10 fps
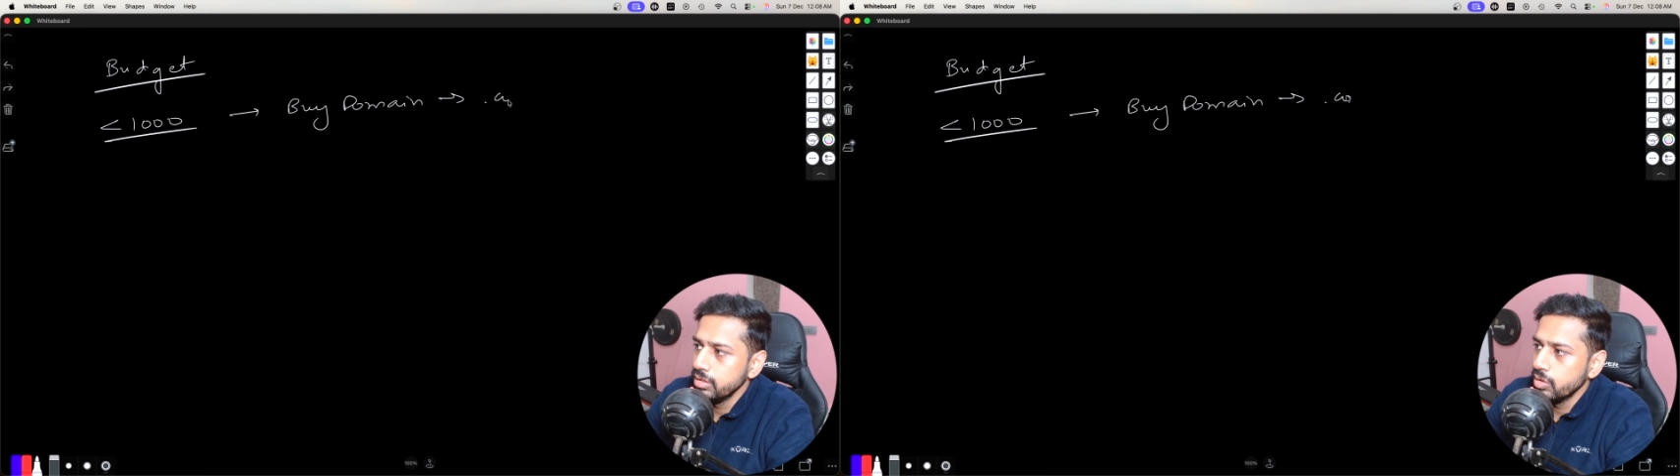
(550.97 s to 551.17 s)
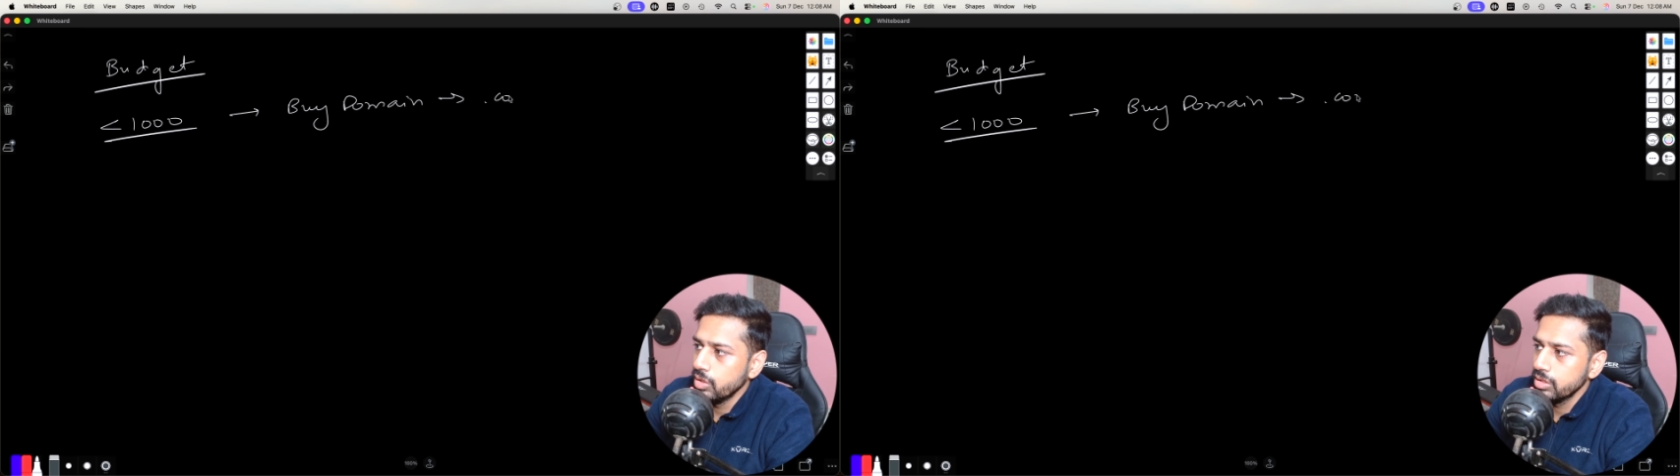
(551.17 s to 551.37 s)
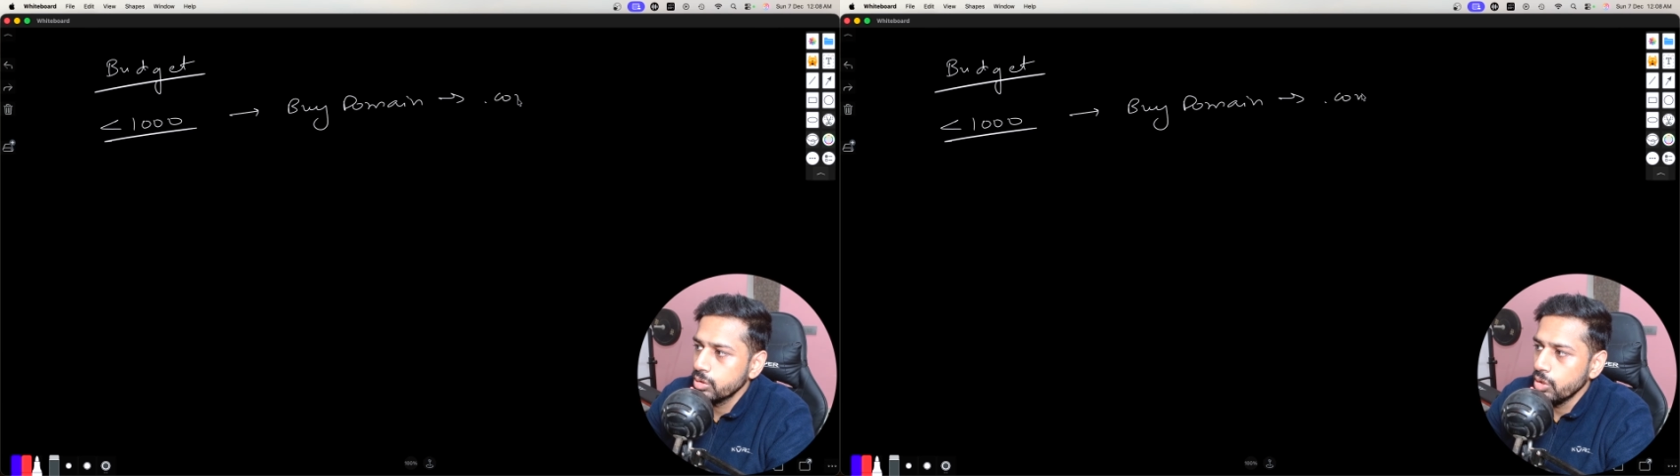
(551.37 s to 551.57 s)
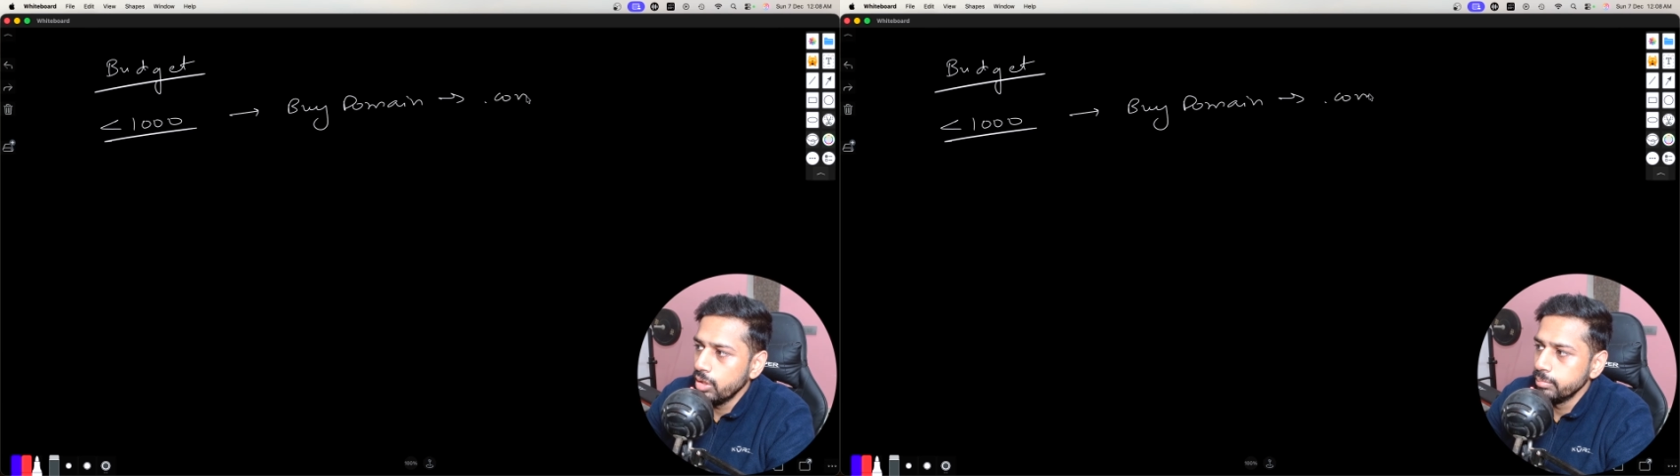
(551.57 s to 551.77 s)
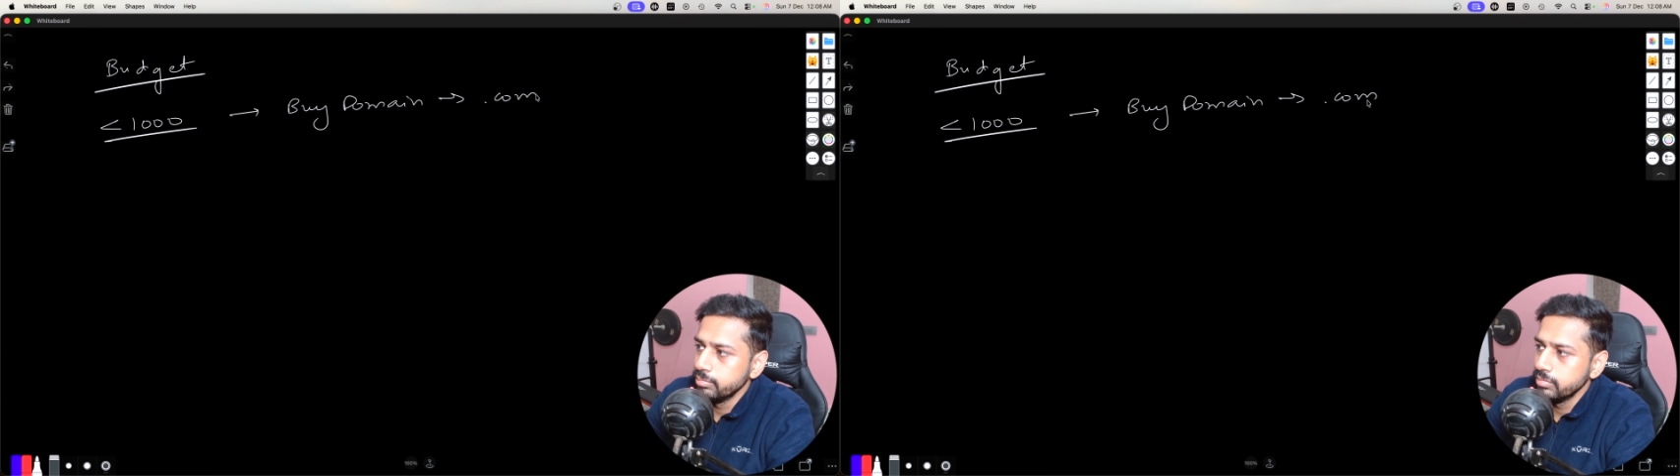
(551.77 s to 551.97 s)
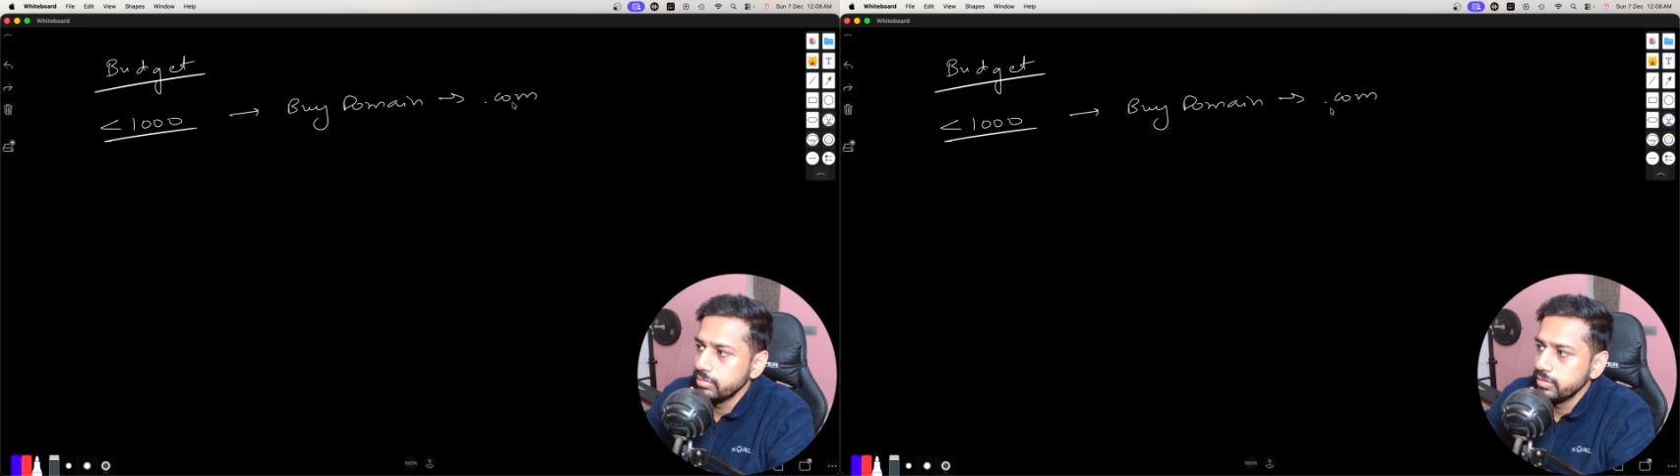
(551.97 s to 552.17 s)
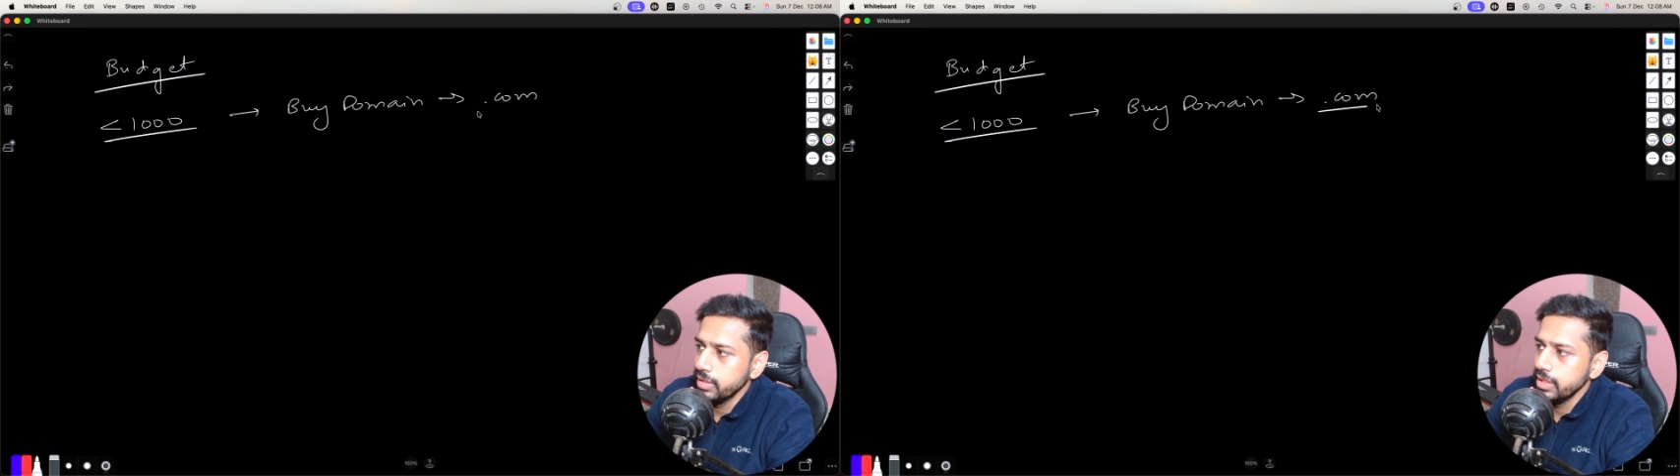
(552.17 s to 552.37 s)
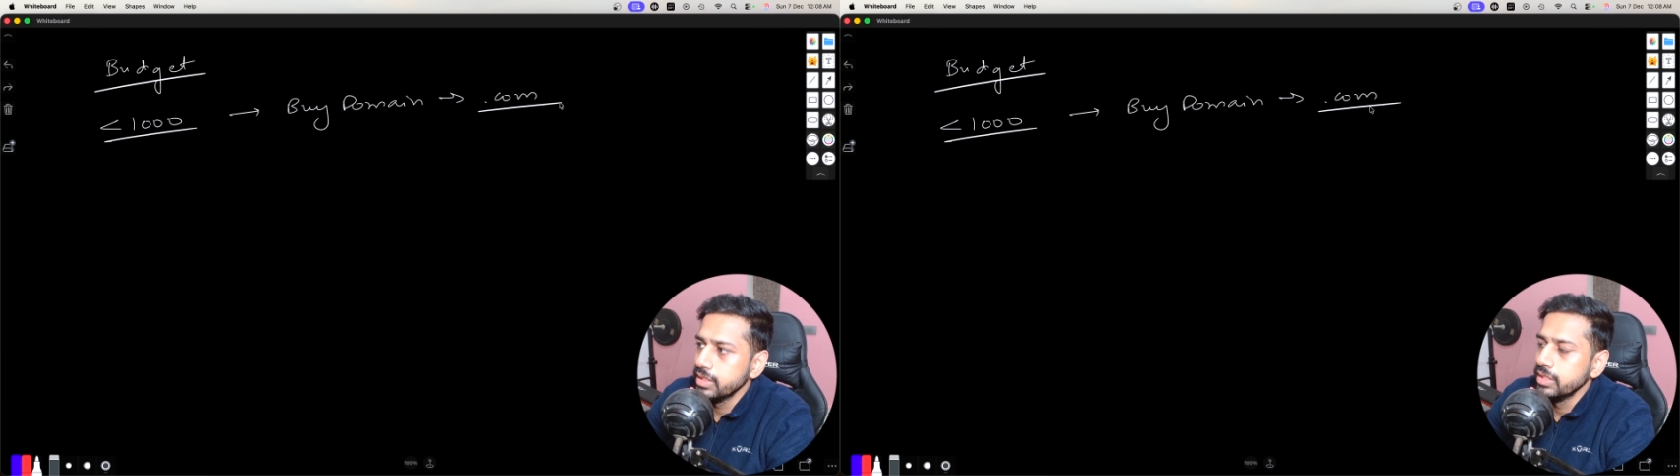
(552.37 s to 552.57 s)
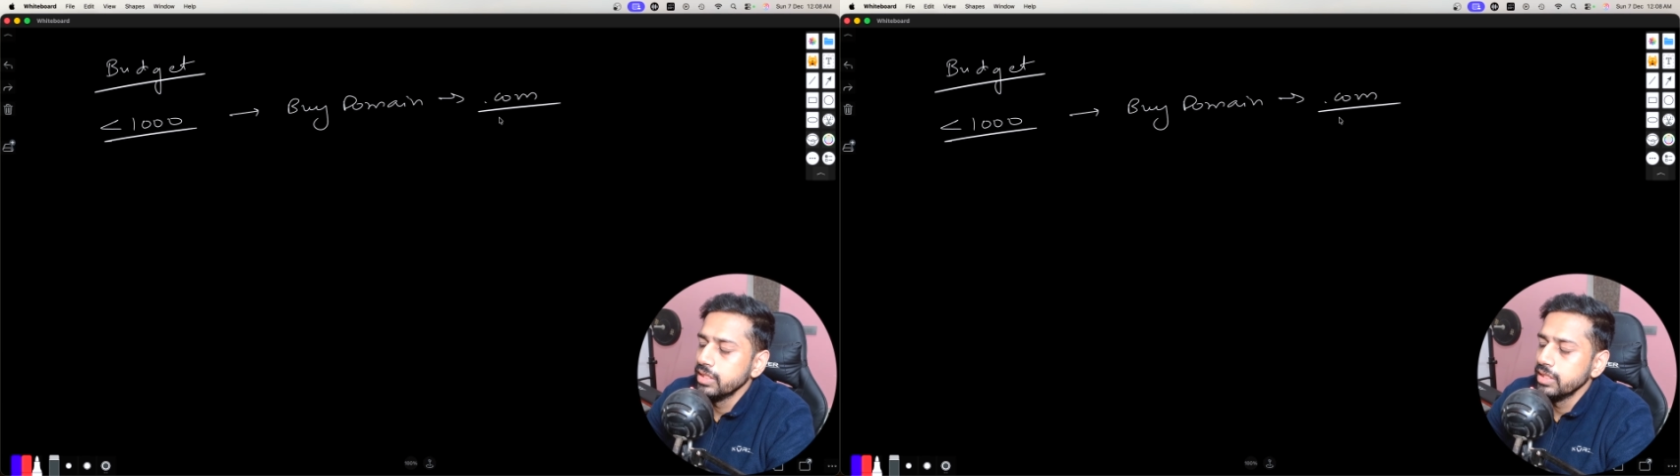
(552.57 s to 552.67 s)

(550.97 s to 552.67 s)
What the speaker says: .com, right?